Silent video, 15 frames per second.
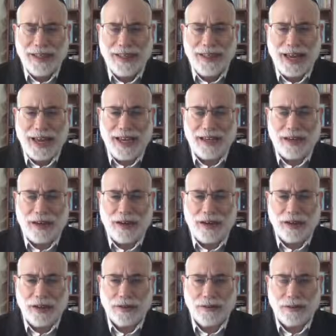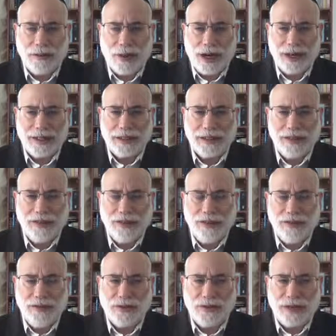that are widely
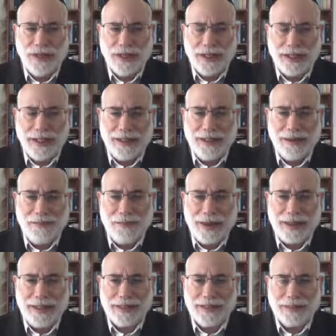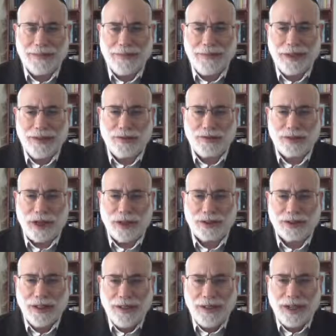used in the beis midrash,
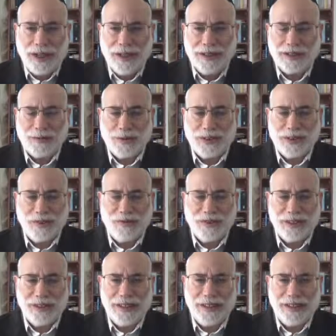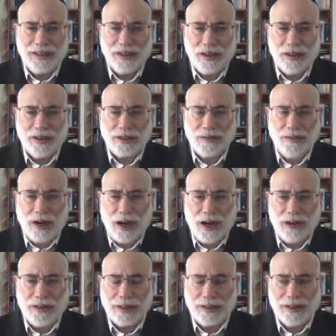uh, specifically the Targum
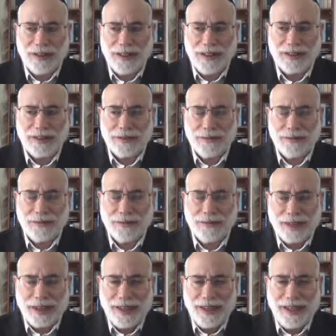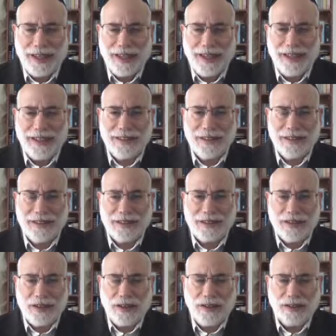Onkelos, and the
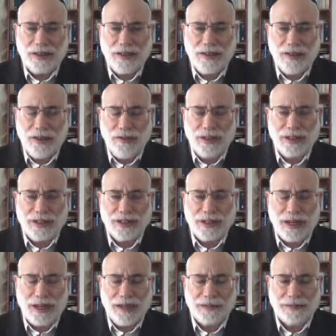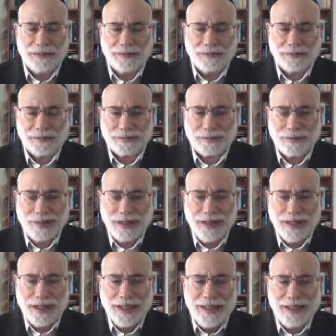Targum Yonasan.
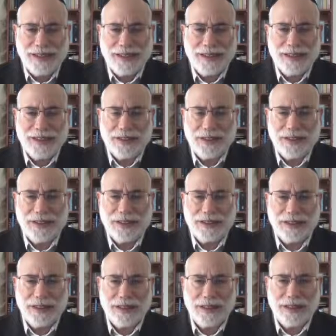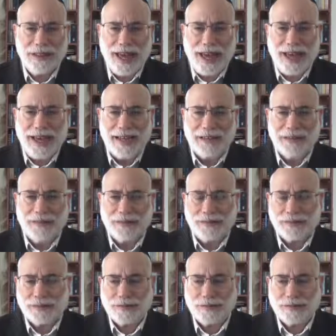In addition to that,